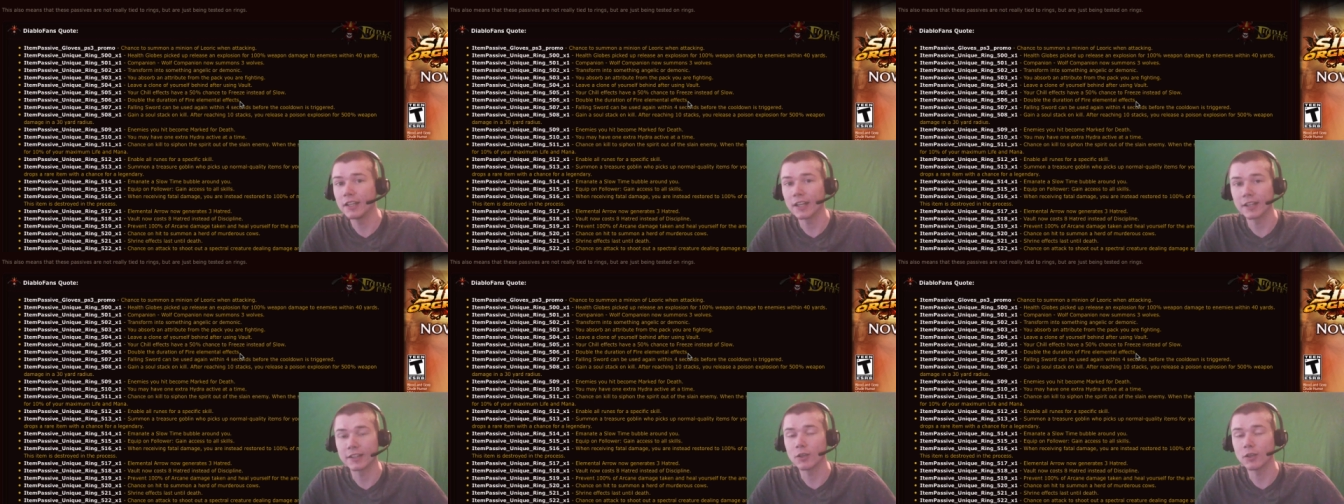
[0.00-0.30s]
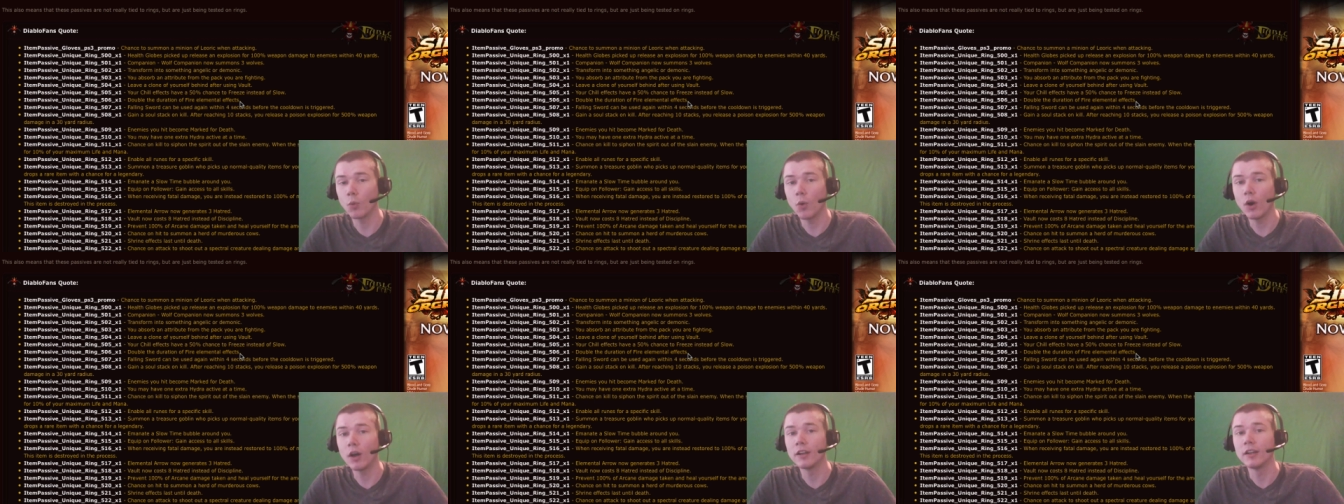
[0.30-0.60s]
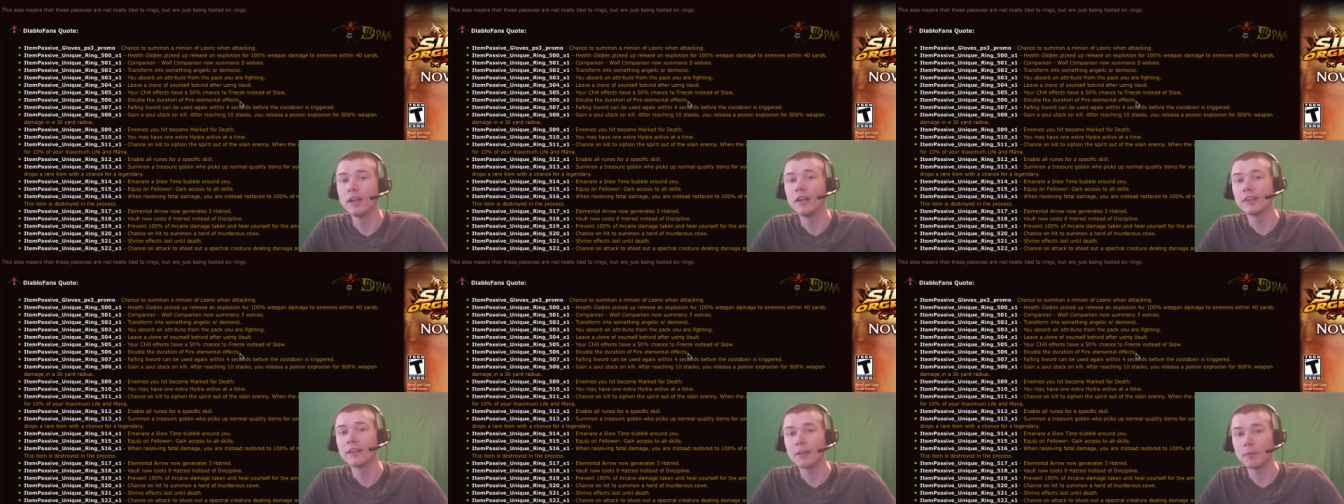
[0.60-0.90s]
like the
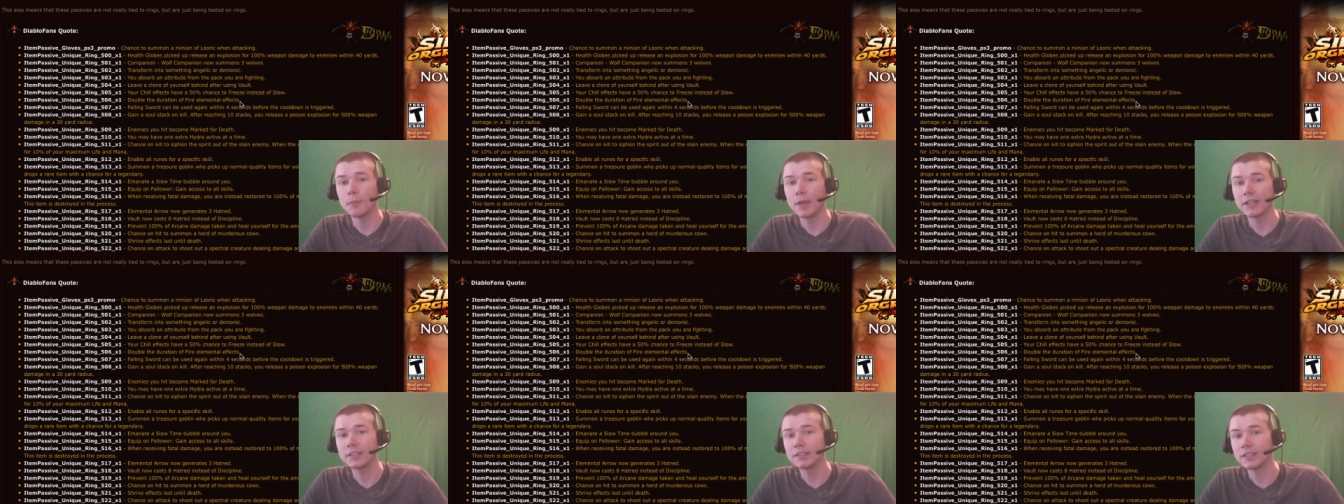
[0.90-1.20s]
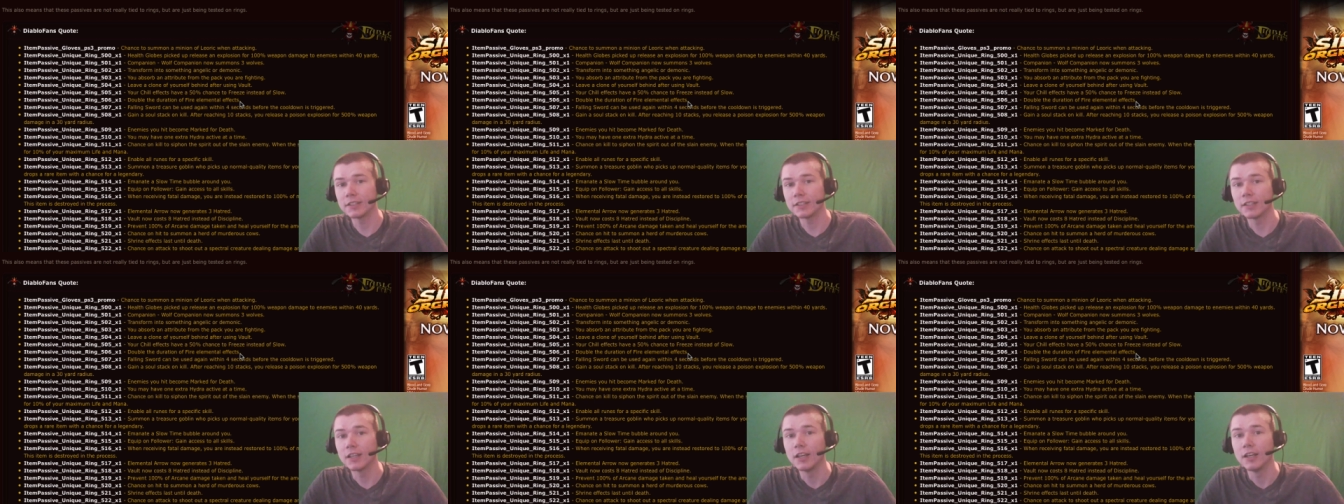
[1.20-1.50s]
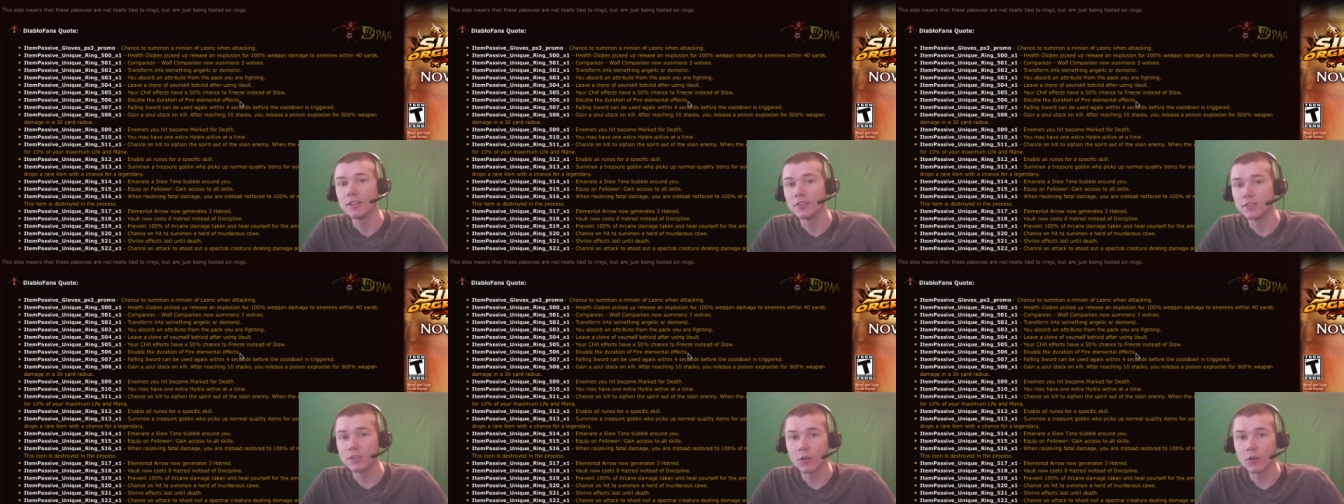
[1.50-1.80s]
one that makes it
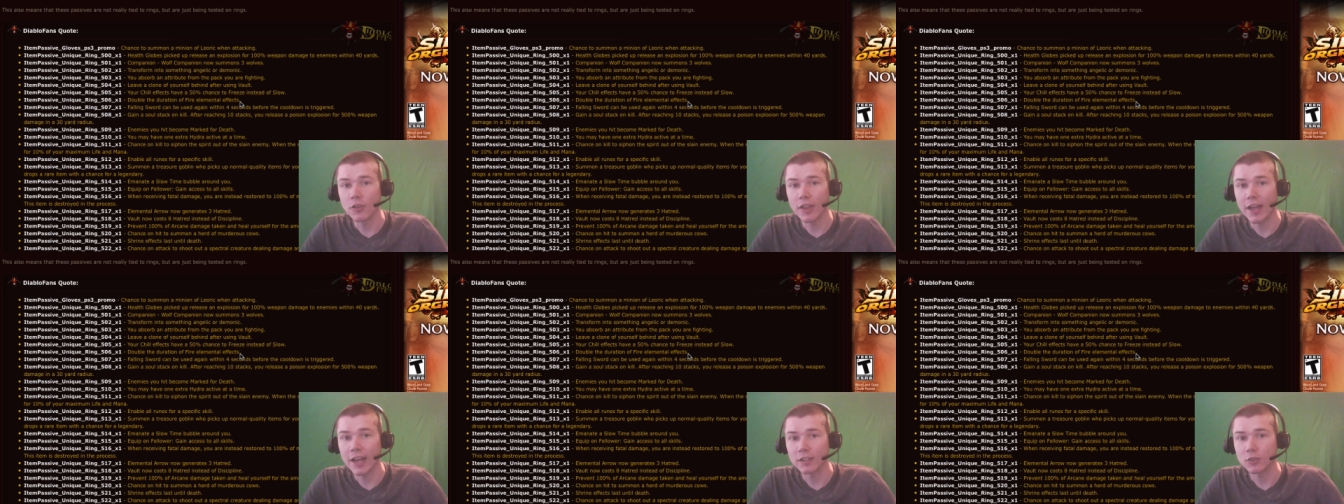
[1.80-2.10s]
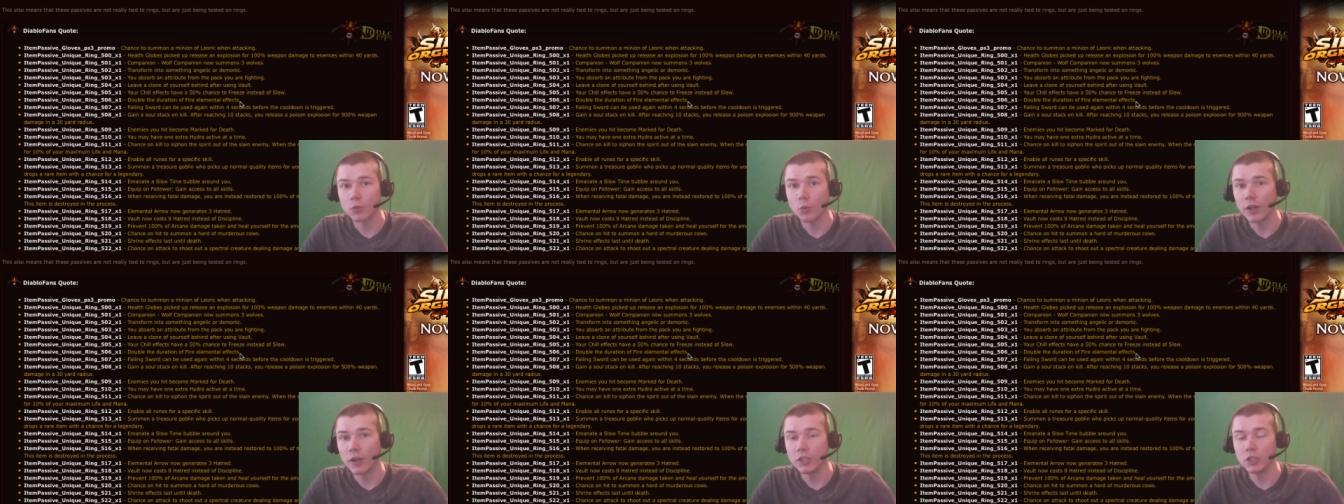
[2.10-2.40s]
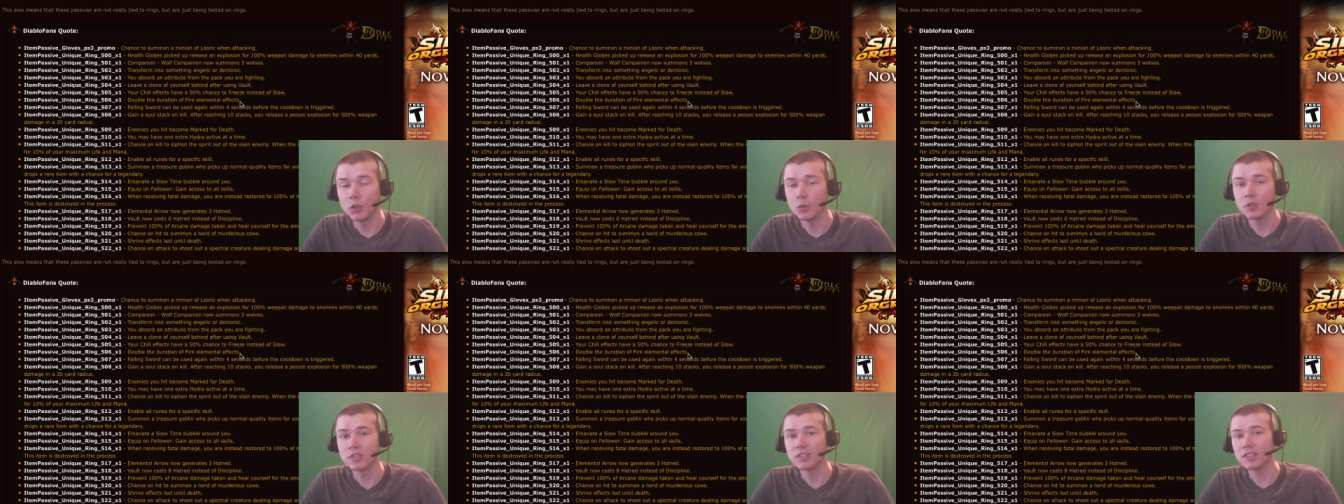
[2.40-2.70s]
so that when
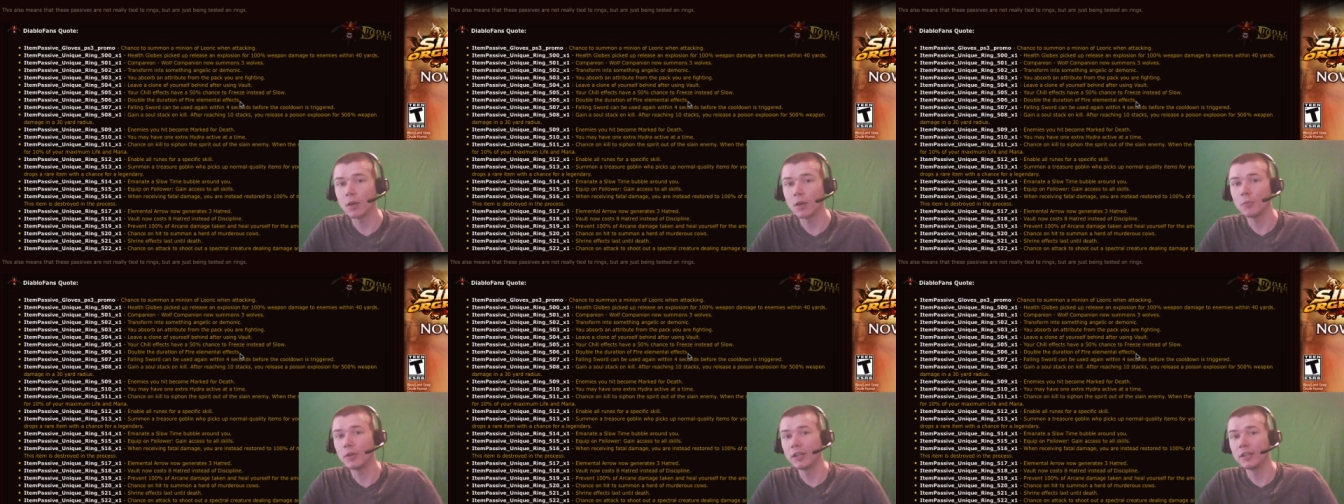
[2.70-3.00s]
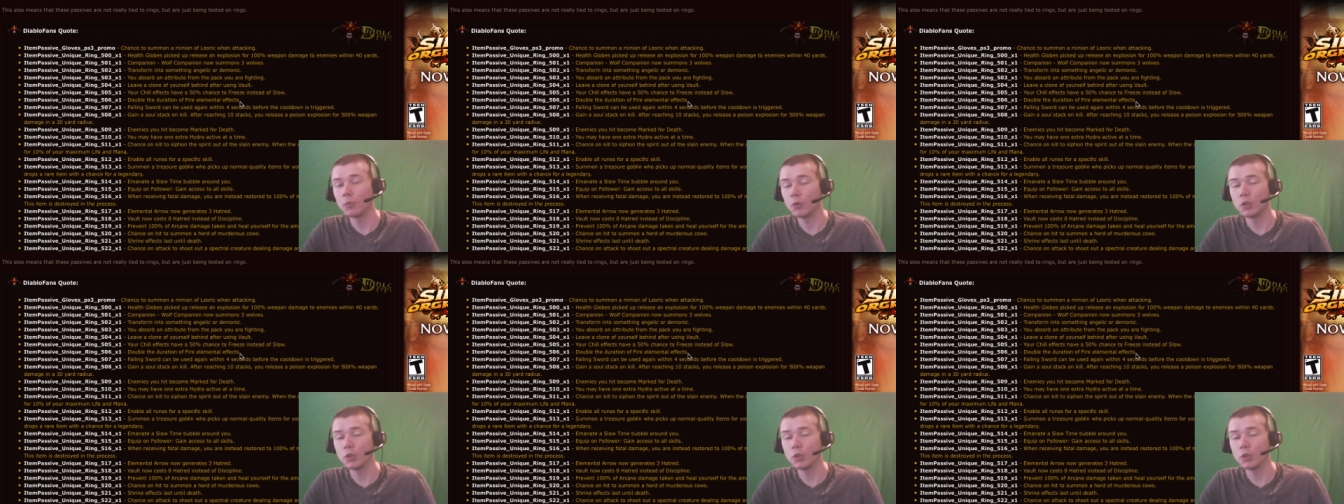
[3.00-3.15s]
you summon,